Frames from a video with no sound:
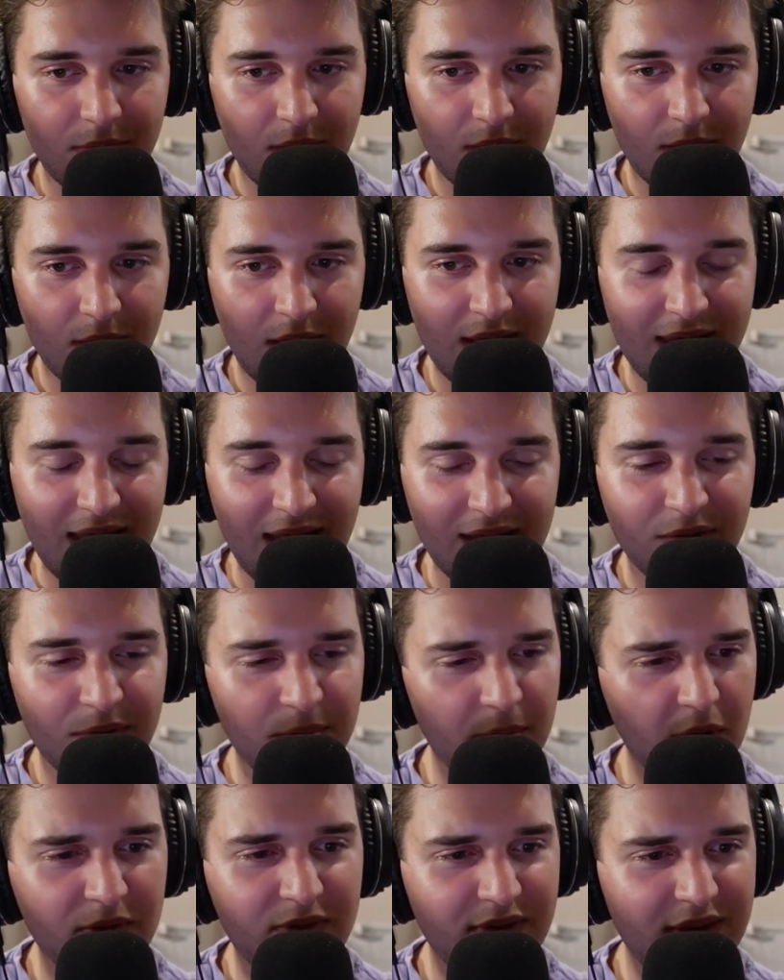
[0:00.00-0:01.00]
and that's
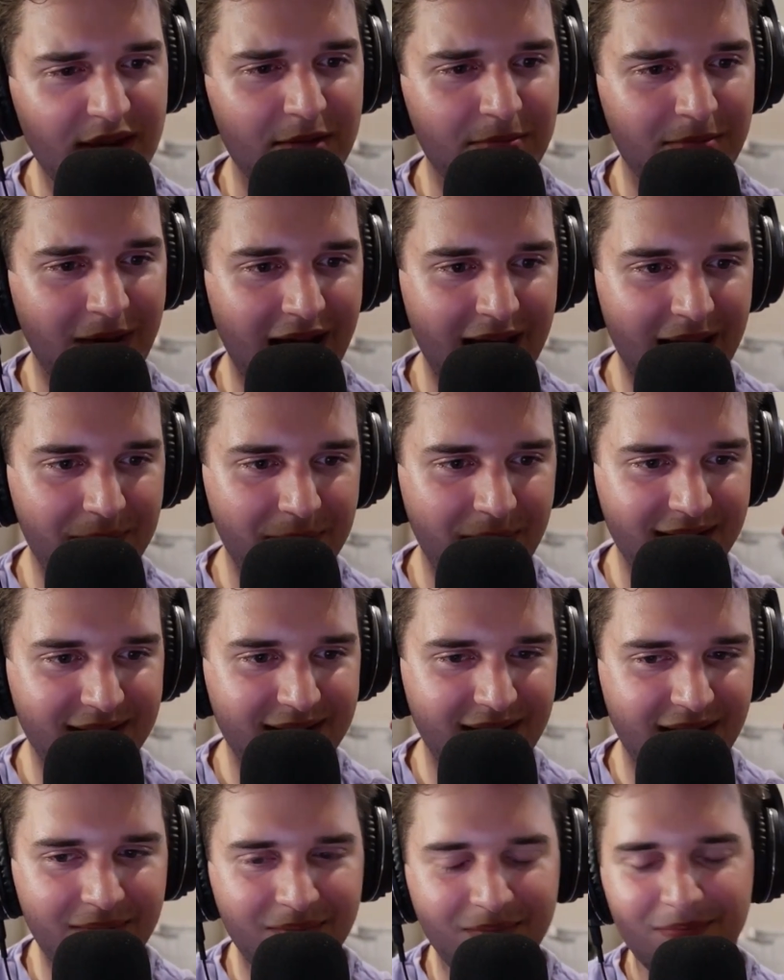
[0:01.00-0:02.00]
mostly why I picked
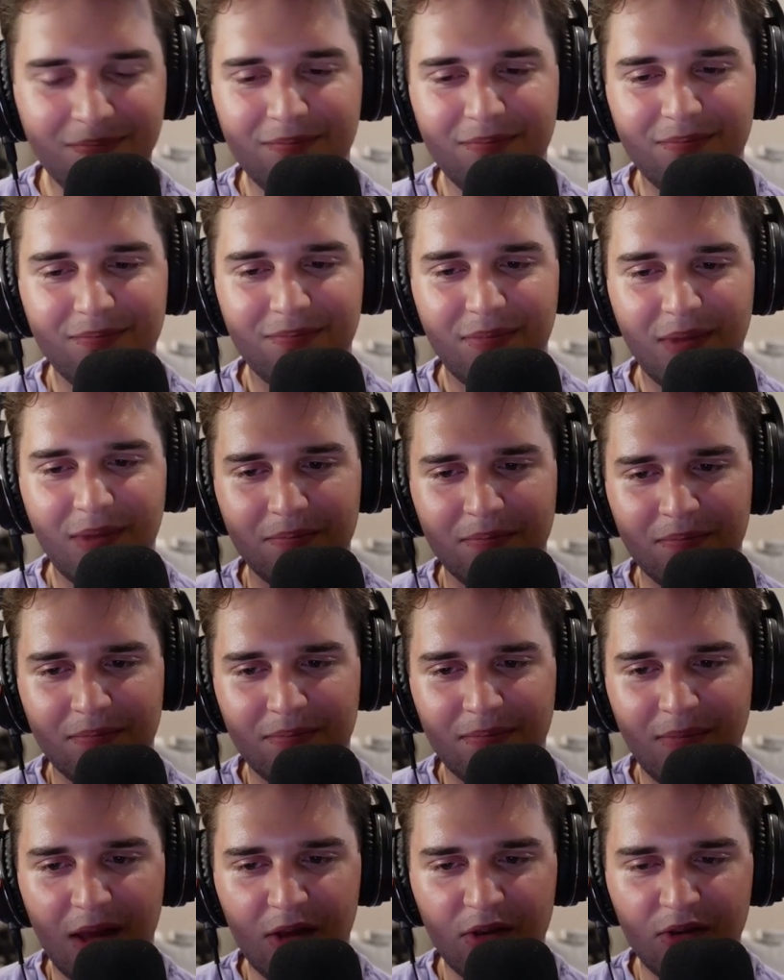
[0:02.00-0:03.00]
it.
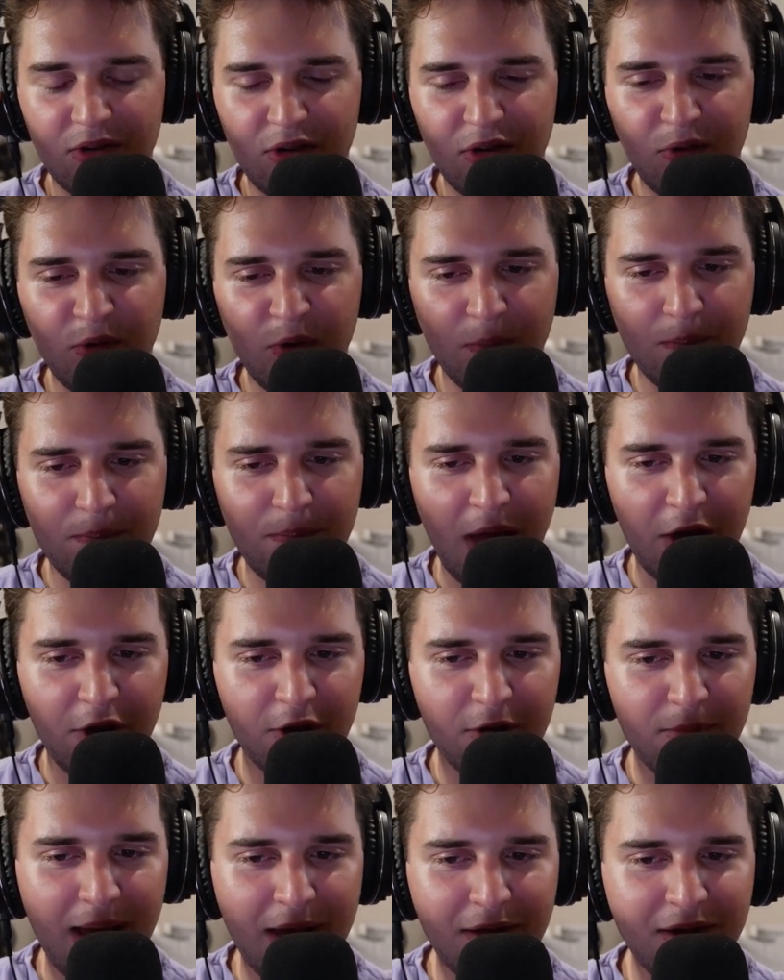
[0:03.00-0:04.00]
I also just feel
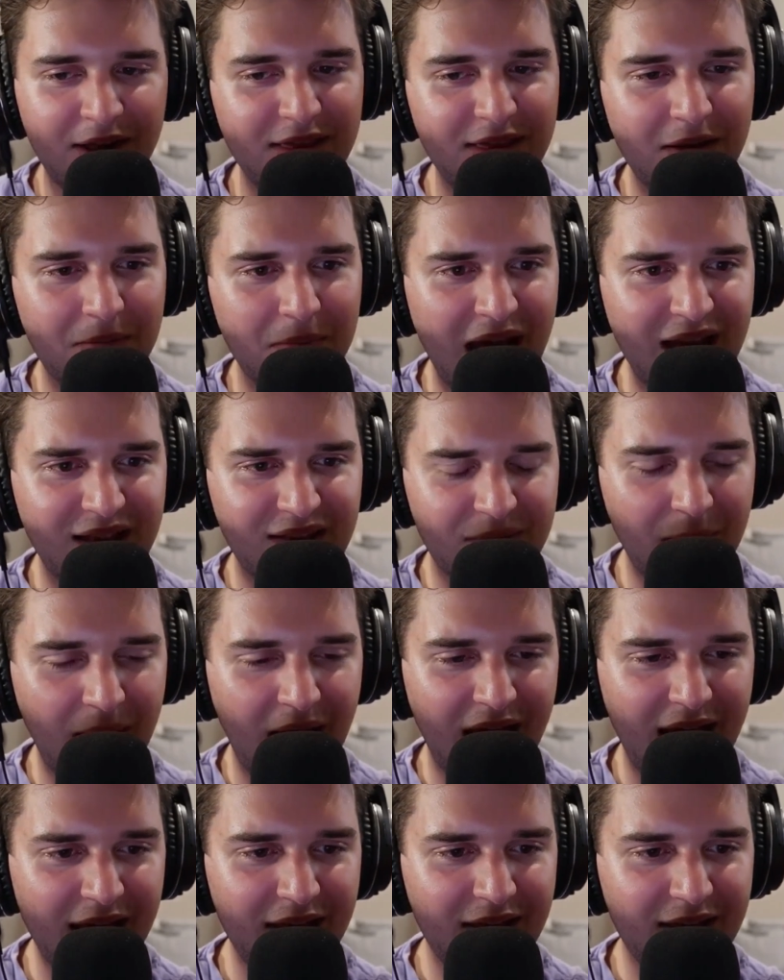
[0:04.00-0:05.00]
better about it than My
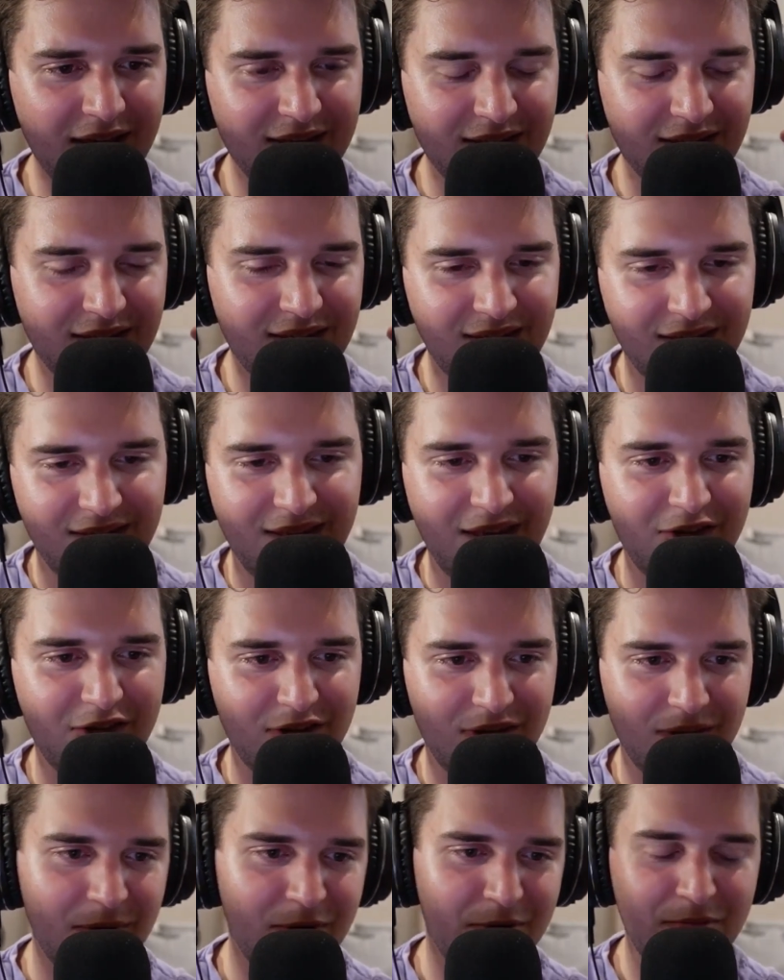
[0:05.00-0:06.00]
Spy because it's
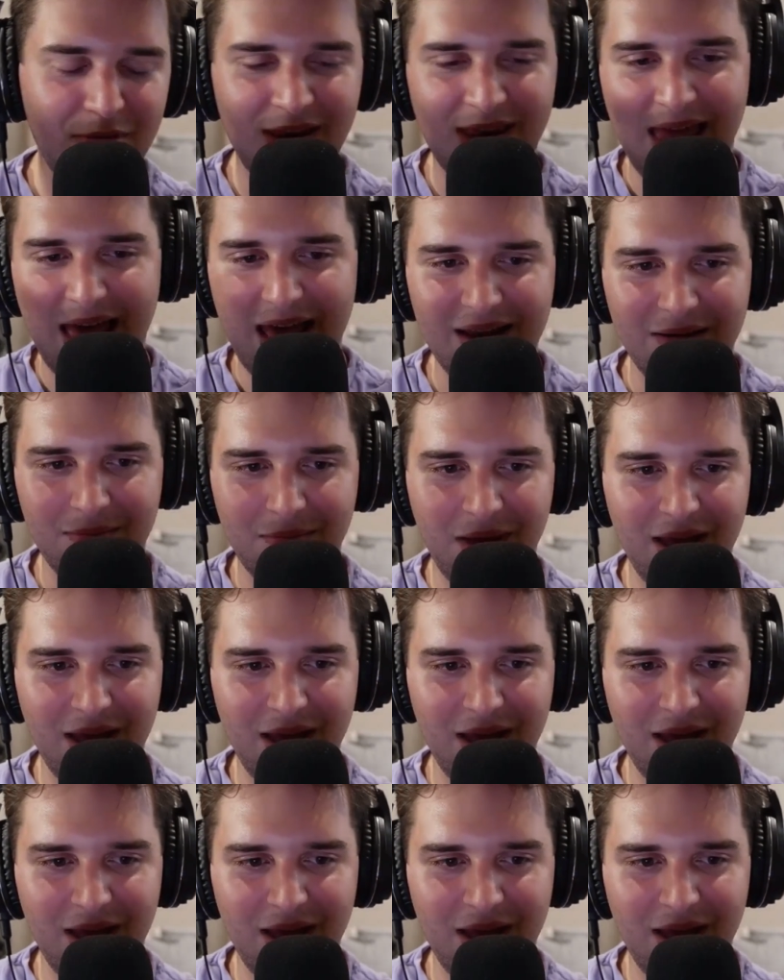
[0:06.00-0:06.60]
essentially between that and My